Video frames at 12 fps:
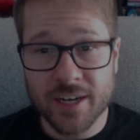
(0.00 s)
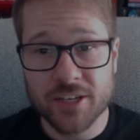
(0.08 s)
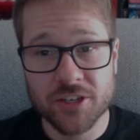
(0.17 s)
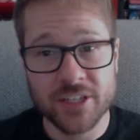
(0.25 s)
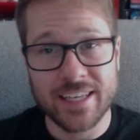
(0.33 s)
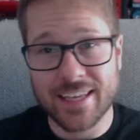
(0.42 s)
it
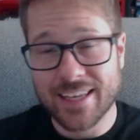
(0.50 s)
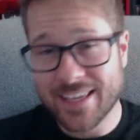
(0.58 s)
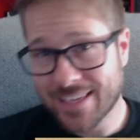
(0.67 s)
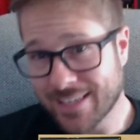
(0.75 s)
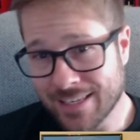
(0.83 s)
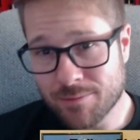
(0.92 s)
couldn't get
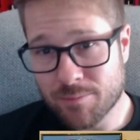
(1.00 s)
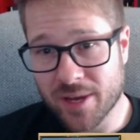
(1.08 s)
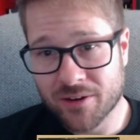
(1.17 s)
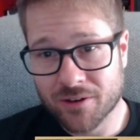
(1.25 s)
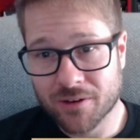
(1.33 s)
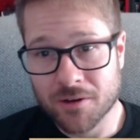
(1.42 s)
any
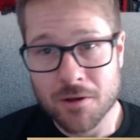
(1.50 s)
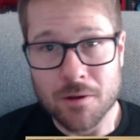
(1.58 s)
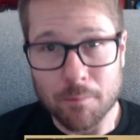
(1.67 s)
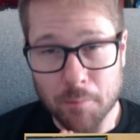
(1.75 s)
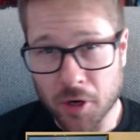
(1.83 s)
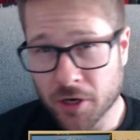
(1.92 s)
better,
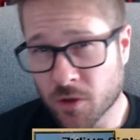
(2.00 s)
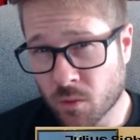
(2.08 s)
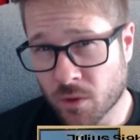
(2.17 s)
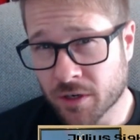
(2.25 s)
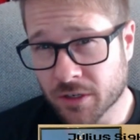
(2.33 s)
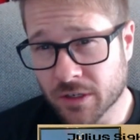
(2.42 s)
Mario
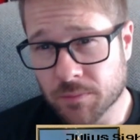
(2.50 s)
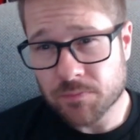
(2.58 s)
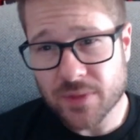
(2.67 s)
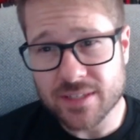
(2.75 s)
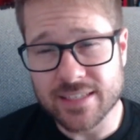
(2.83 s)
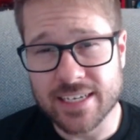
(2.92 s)
Wonder
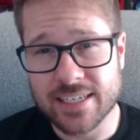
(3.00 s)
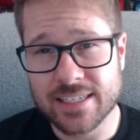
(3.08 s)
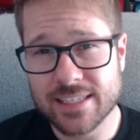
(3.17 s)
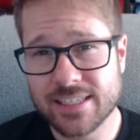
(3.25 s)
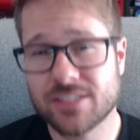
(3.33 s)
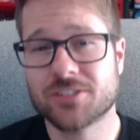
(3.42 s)
is like an
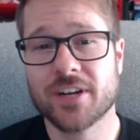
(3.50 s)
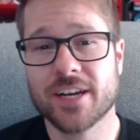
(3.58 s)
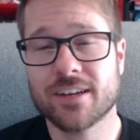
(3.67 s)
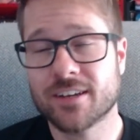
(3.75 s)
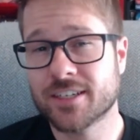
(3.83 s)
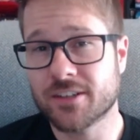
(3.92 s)
Easter
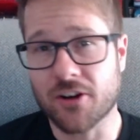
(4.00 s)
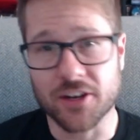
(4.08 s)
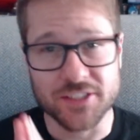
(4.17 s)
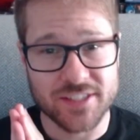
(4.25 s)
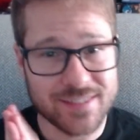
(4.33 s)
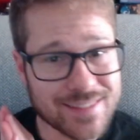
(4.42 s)
egg hunt
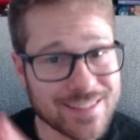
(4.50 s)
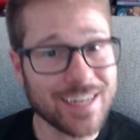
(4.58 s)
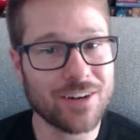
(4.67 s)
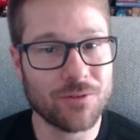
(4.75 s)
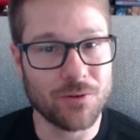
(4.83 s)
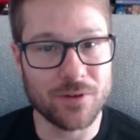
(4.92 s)
on
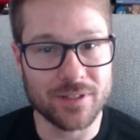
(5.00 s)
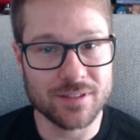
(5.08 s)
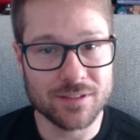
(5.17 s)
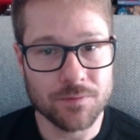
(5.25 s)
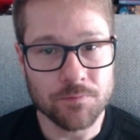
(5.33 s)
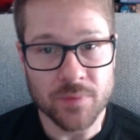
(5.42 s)

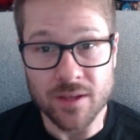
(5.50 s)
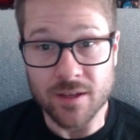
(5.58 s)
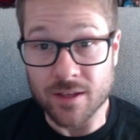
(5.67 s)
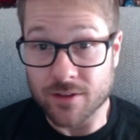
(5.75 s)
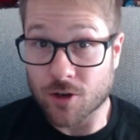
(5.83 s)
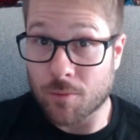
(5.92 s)
steroids.
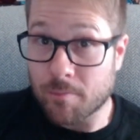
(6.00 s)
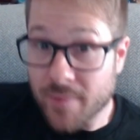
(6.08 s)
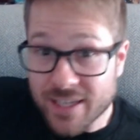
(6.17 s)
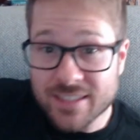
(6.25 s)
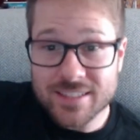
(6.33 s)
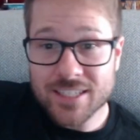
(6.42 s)
There are
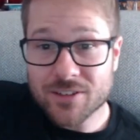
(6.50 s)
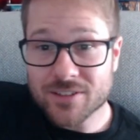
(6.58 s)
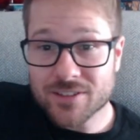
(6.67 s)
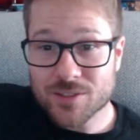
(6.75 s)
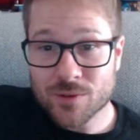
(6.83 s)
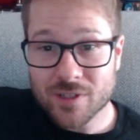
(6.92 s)
many
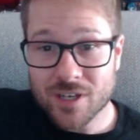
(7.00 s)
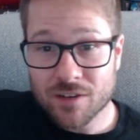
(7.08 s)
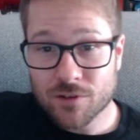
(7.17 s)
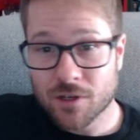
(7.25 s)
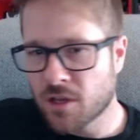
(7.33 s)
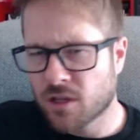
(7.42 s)
secrets to
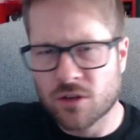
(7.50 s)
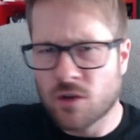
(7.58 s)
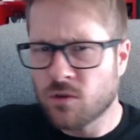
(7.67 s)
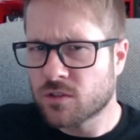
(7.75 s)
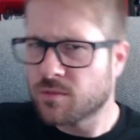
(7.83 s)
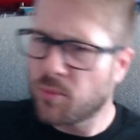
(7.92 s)
uncover,
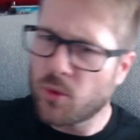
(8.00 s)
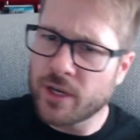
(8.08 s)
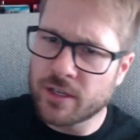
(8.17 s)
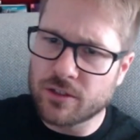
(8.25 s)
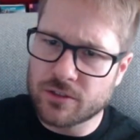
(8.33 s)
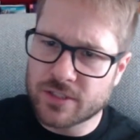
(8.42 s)
no
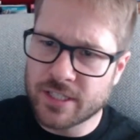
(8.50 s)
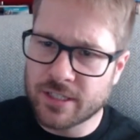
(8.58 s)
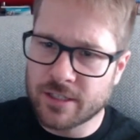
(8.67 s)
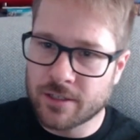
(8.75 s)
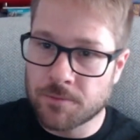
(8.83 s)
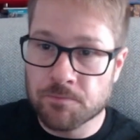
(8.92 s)
spoilers
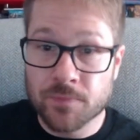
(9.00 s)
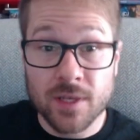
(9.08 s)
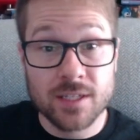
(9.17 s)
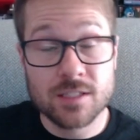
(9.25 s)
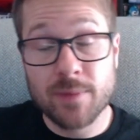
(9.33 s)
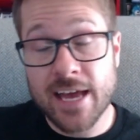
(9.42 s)
here.
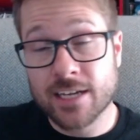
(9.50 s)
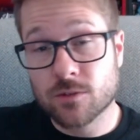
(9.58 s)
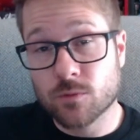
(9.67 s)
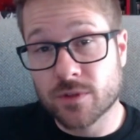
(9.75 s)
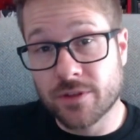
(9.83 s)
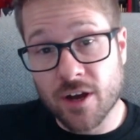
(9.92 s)
It's
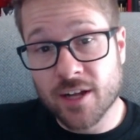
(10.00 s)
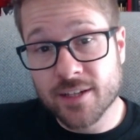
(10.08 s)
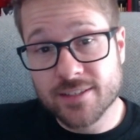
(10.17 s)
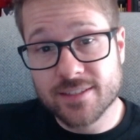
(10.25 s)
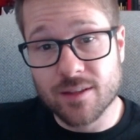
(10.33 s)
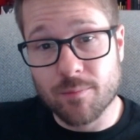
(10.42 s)
packed with
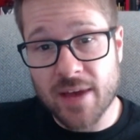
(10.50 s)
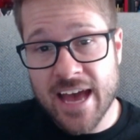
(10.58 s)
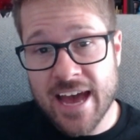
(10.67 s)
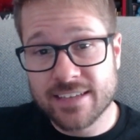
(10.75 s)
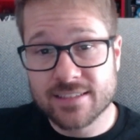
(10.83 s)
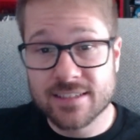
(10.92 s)
nods to the
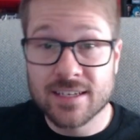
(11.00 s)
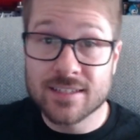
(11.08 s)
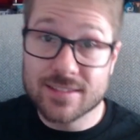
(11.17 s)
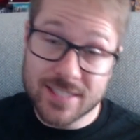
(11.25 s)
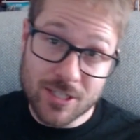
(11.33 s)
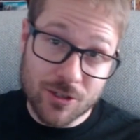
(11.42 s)
past,
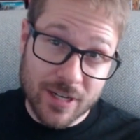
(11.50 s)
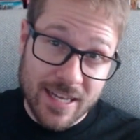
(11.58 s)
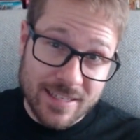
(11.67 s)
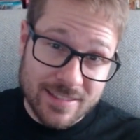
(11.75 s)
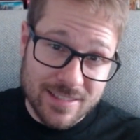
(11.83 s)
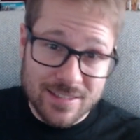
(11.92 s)
secret
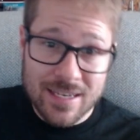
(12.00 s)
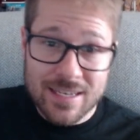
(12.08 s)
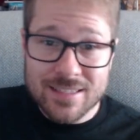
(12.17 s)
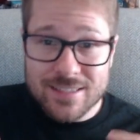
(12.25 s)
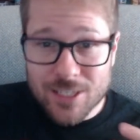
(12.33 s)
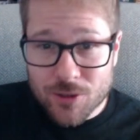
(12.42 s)
exits,
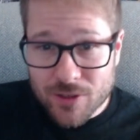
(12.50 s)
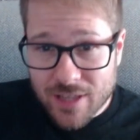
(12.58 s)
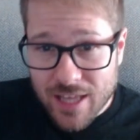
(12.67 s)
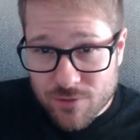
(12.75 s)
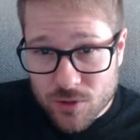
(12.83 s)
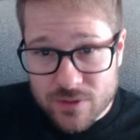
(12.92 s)
secret
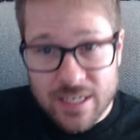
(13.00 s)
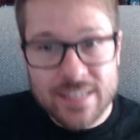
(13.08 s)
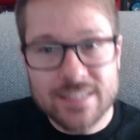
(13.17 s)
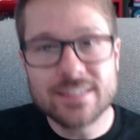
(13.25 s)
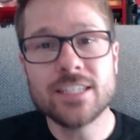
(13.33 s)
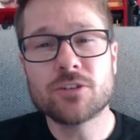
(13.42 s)
levels,
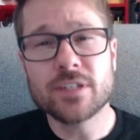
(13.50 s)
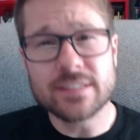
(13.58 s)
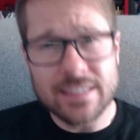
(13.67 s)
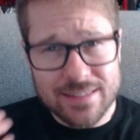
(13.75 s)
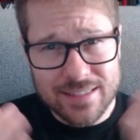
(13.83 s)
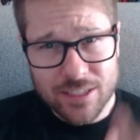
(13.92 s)

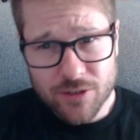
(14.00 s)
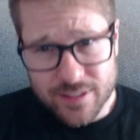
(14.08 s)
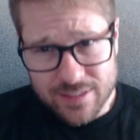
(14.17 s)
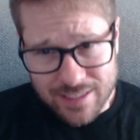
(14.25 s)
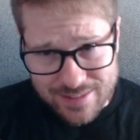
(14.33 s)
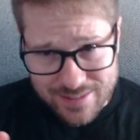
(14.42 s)
secrets,
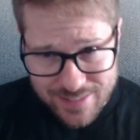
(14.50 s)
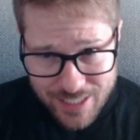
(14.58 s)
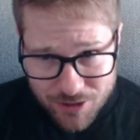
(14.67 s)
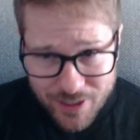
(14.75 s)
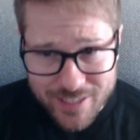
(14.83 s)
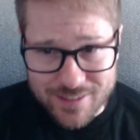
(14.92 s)
secrets,
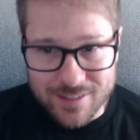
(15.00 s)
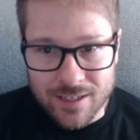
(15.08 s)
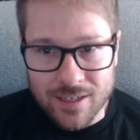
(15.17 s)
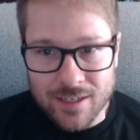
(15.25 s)
secrets!